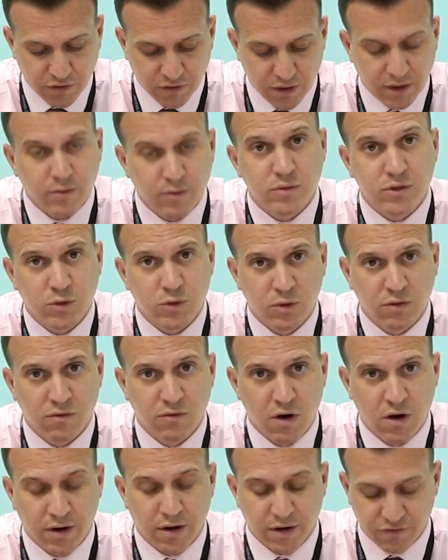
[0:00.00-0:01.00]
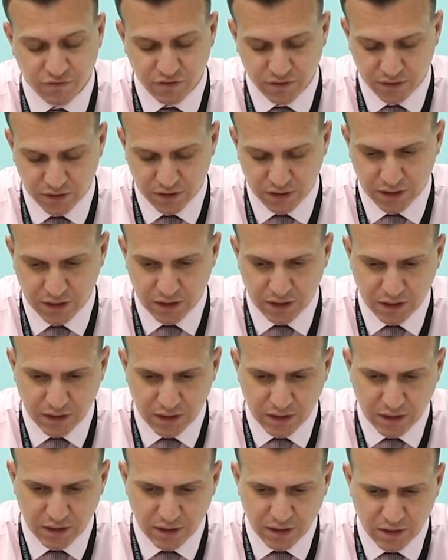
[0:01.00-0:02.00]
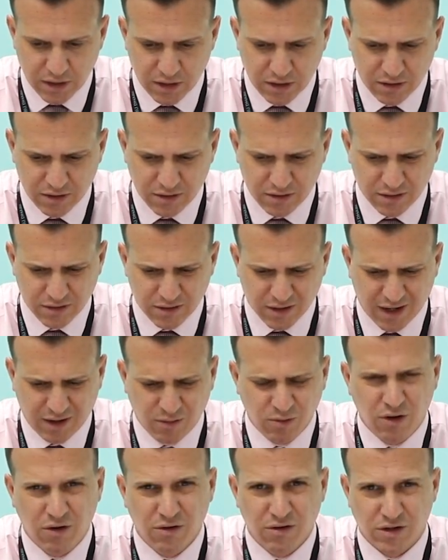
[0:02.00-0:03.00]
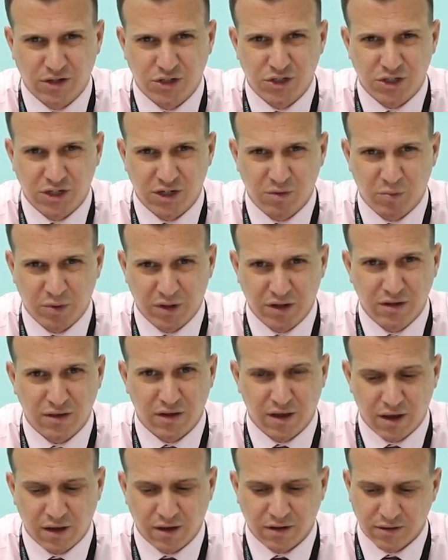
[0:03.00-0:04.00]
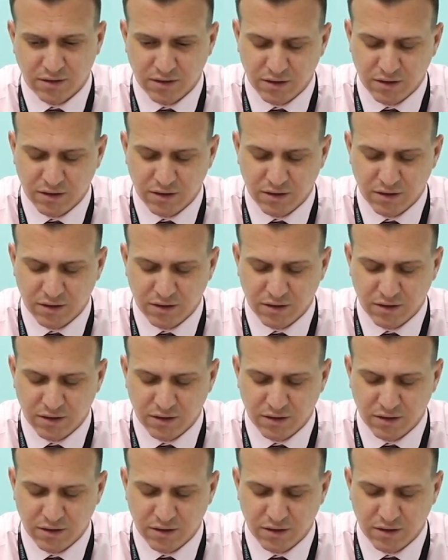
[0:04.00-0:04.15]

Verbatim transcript: for him to arrive. How long has she been there?